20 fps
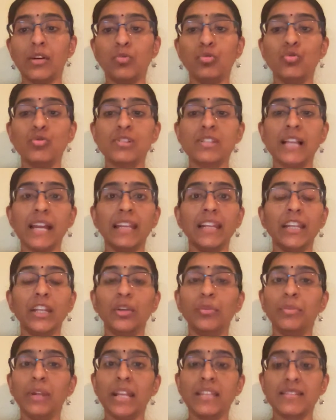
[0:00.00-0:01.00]
whose light
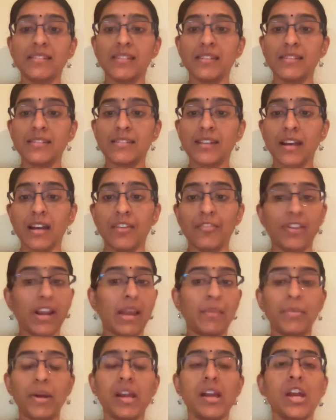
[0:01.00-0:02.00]
illuminates this
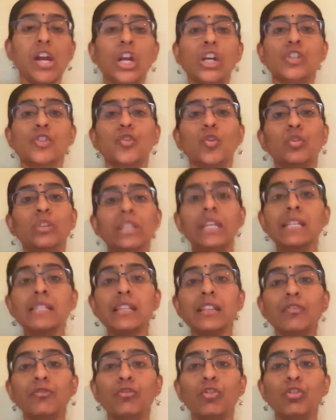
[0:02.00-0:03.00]
realm. So these
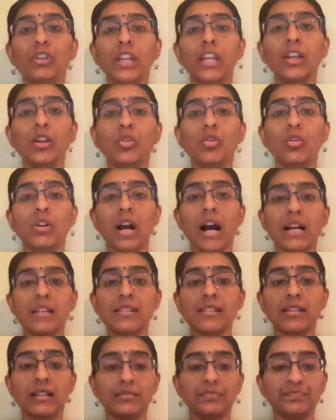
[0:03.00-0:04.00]
are the 14
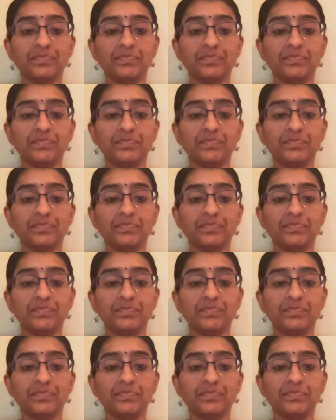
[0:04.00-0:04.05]
lokas,